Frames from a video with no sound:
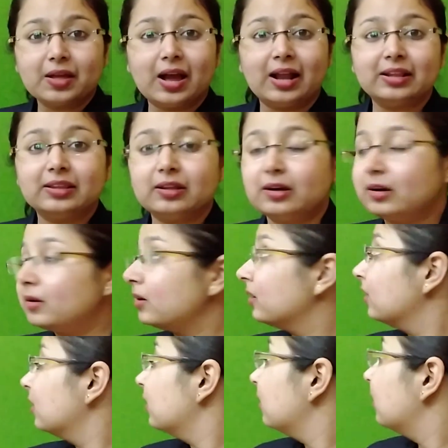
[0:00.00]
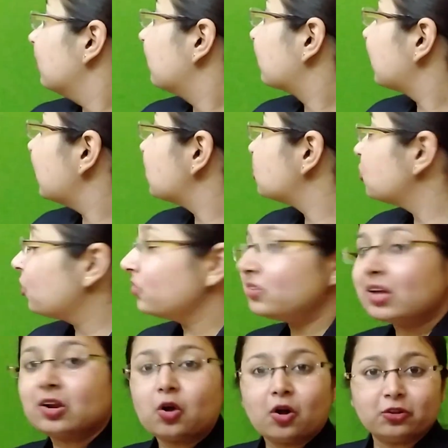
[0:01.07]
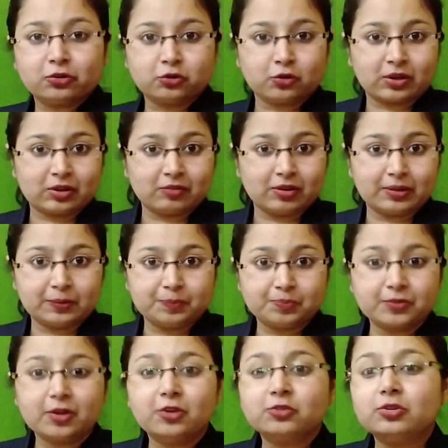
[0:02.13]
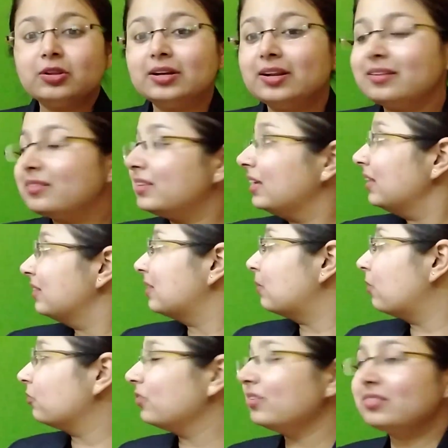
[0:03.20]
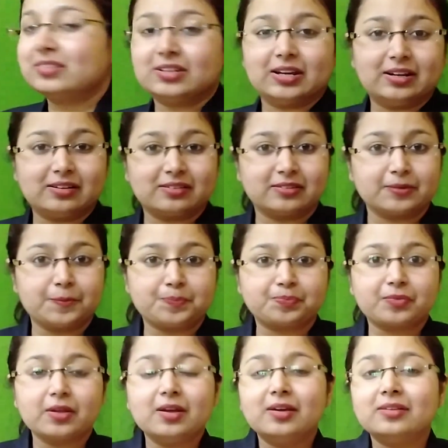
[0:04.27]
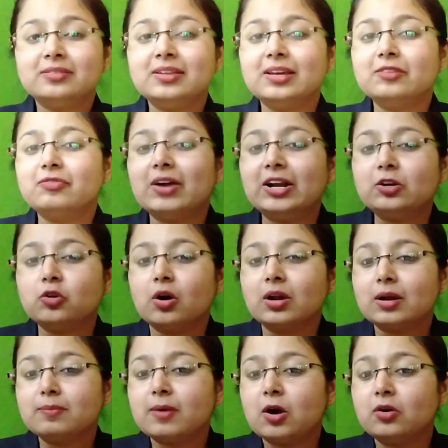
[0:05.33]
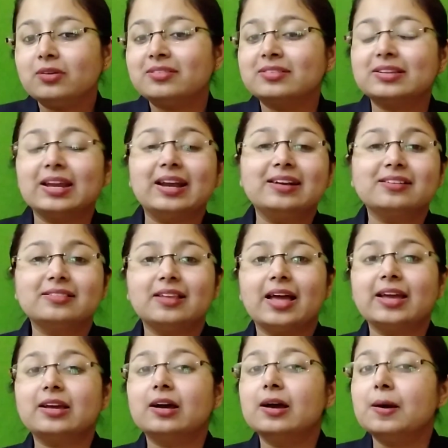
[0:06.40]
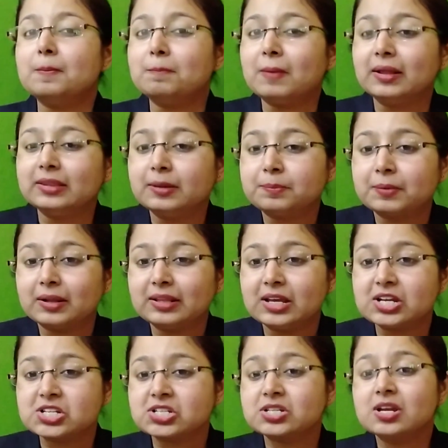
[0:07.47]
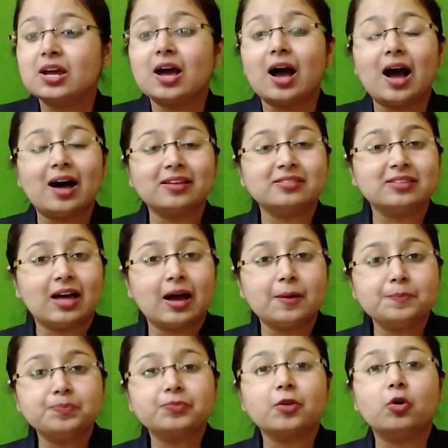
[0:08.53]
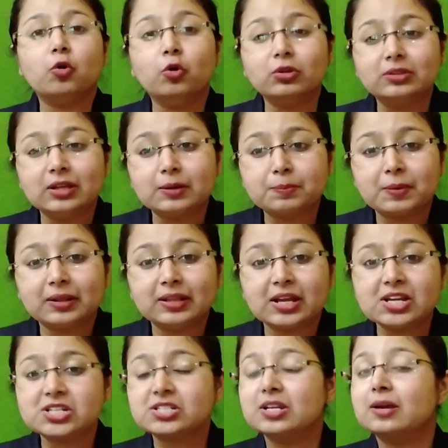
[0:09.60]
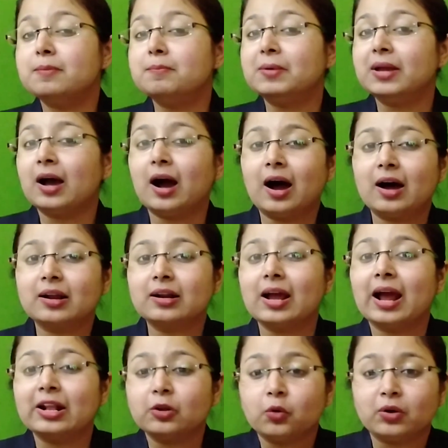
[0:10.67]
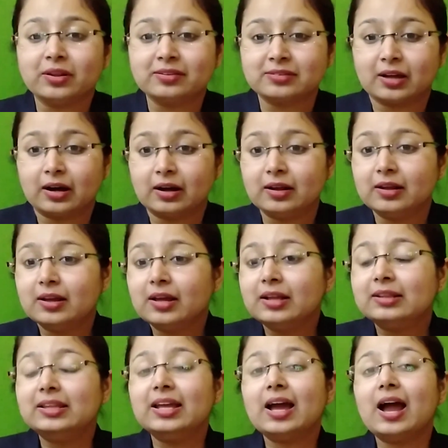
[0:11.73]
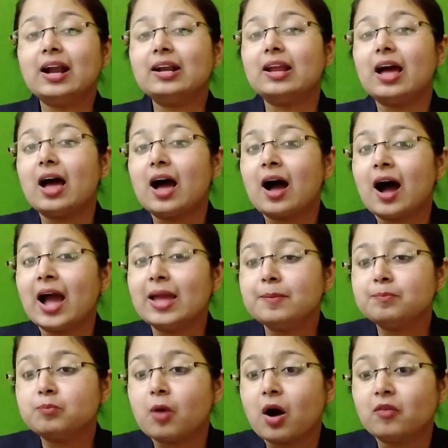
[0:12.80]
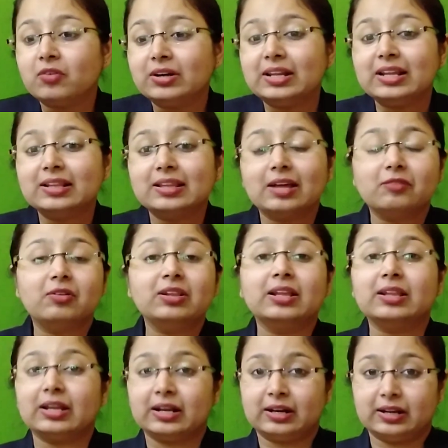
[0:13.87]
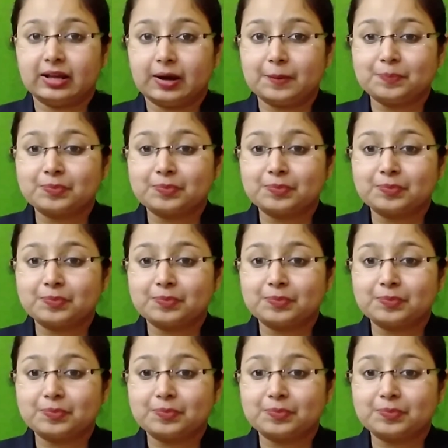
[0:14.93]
and the ratios are also given. So let us see some of the states. See, if I talk about states like Madhya Pradesh, Assam, Uttar Pradesh, Bihar and Odisha, they had high poverty level in India,